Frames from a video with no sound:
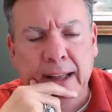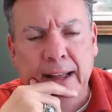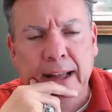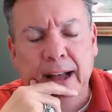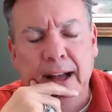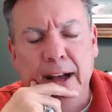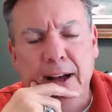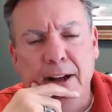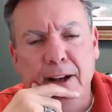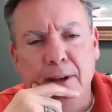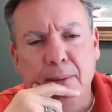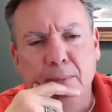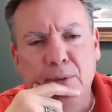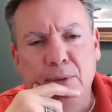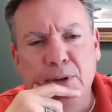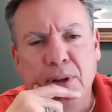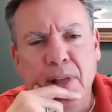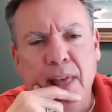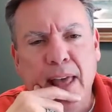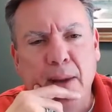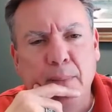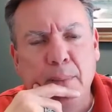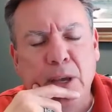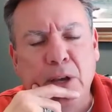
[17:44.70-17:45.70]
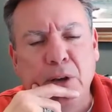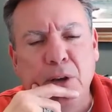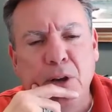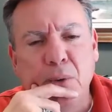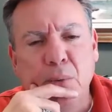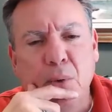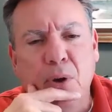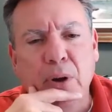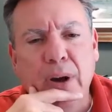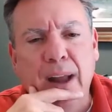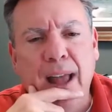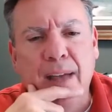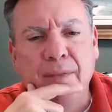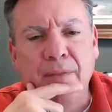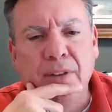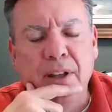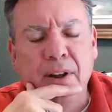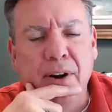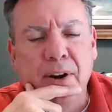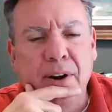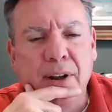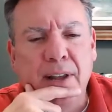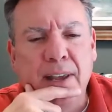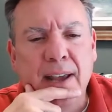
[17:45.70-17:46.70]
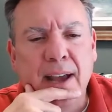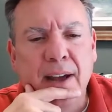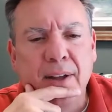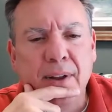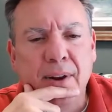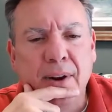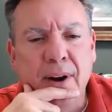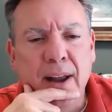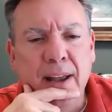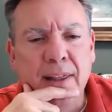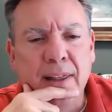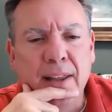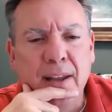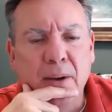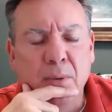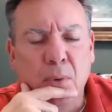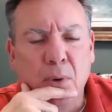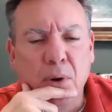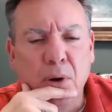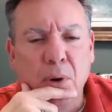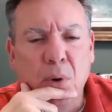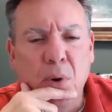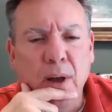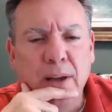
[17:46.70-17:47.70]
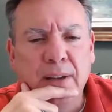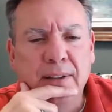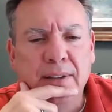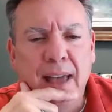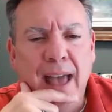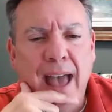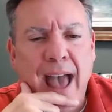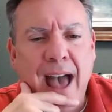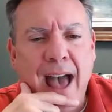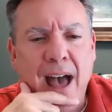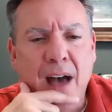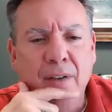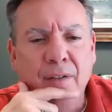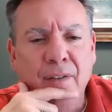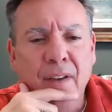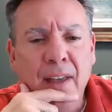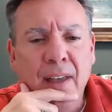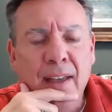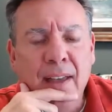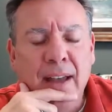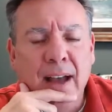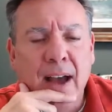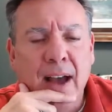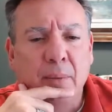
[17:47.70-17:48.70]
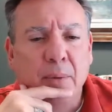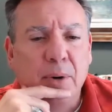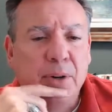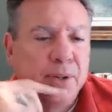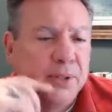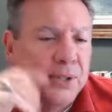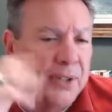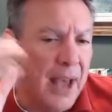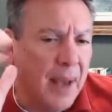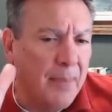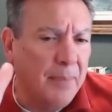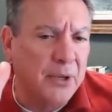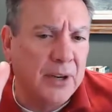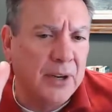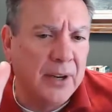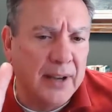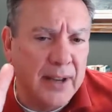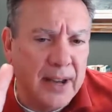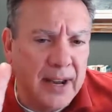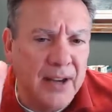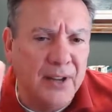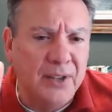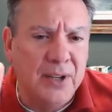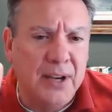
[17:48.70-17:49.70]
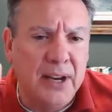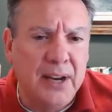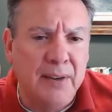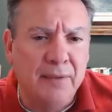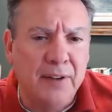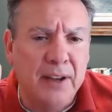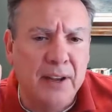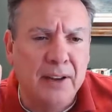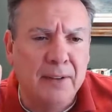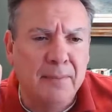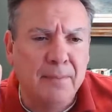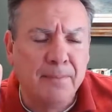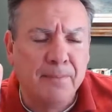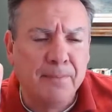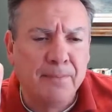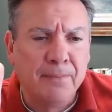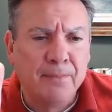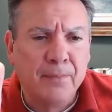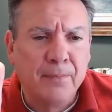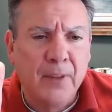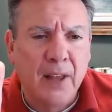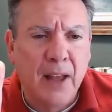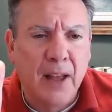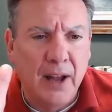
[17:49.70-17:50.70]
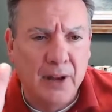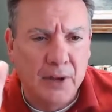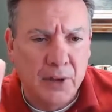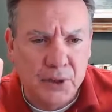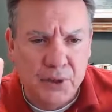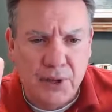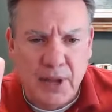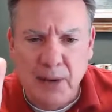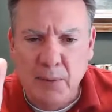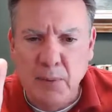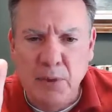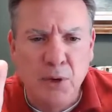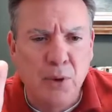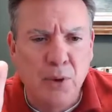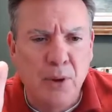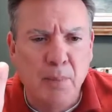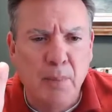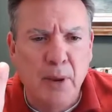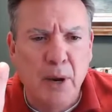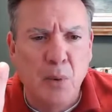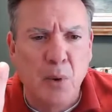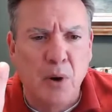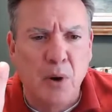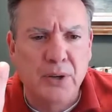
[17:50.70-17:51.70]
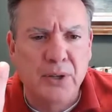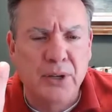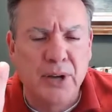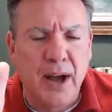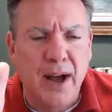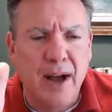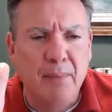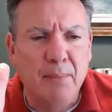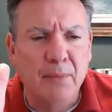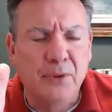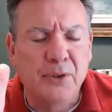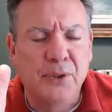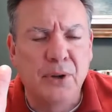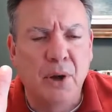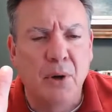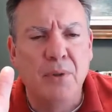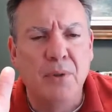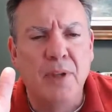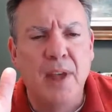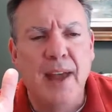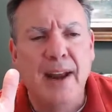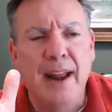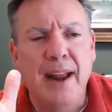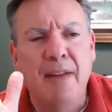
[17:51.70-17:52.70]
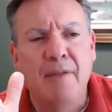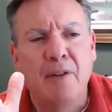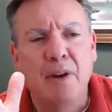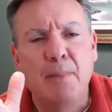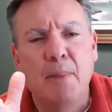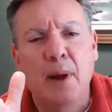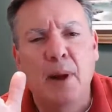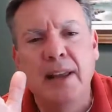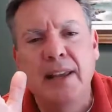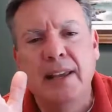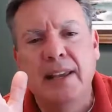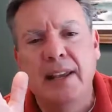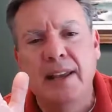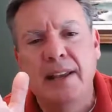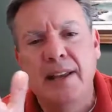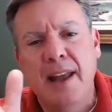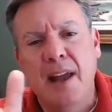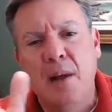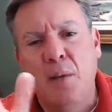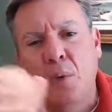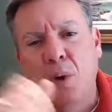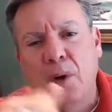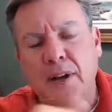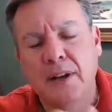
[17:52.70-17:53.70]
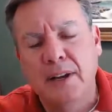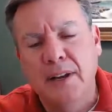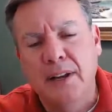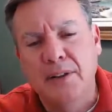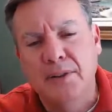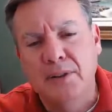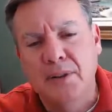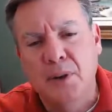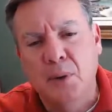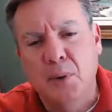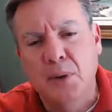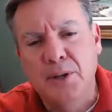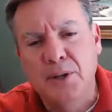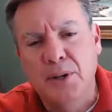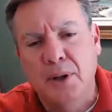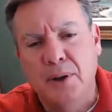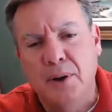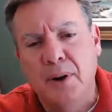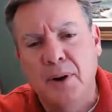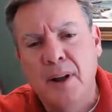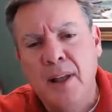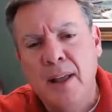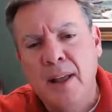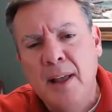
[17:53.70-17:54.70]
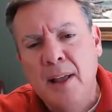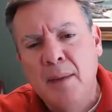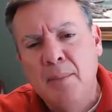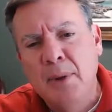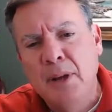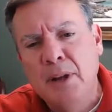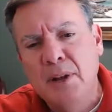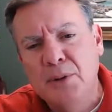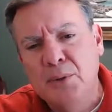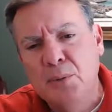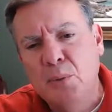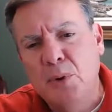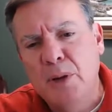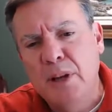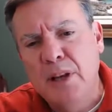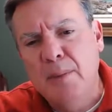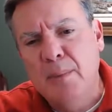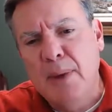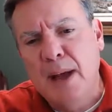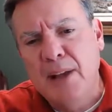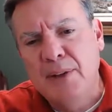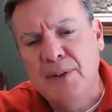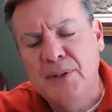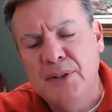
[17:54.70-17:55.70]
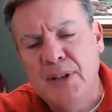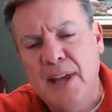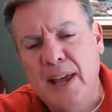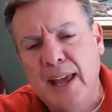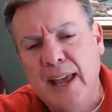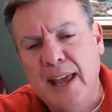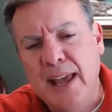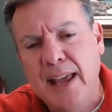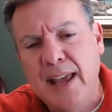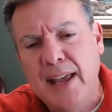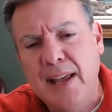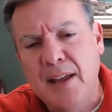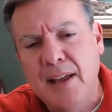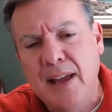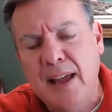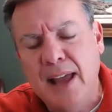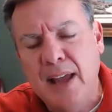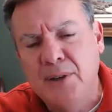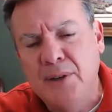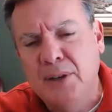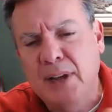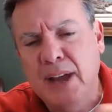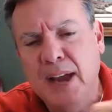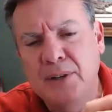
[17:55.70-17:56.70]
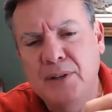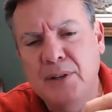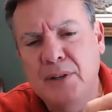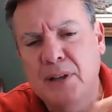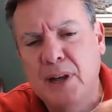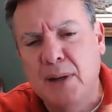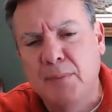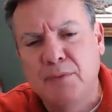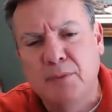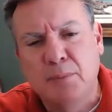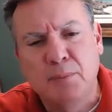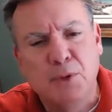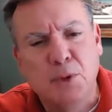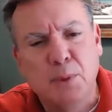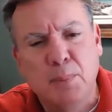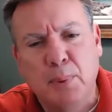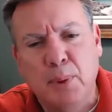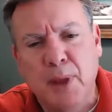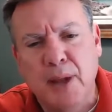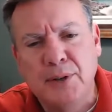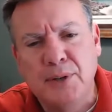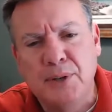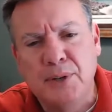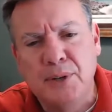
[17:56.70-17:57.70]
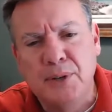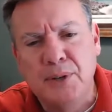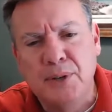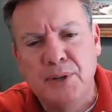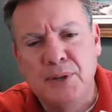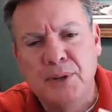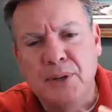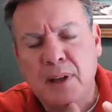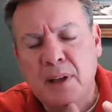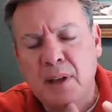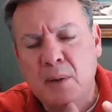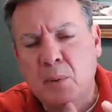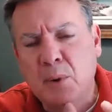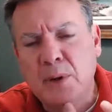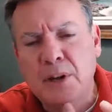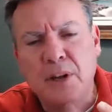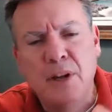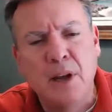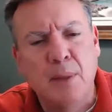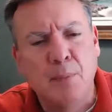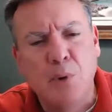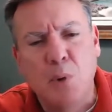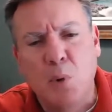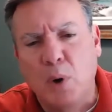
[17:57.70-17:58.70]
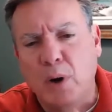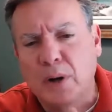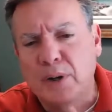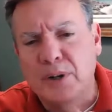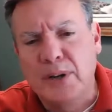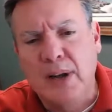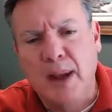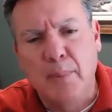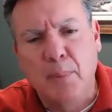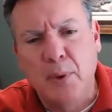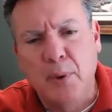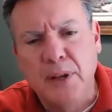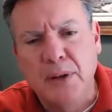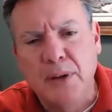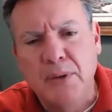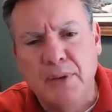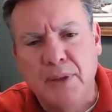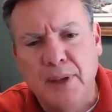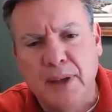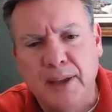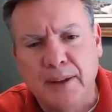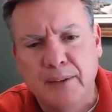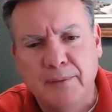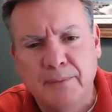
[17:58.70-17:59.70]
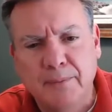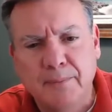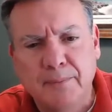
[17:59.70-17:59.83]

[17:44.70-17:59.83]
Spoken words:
So that'll be good. We're going to have dinner together, and then we're going to have a reception each evening, just like we do in the big workshop, so that everybody can network and get to know each other. Because, William, I say education comes from two places when you come to a workshop. What do you think?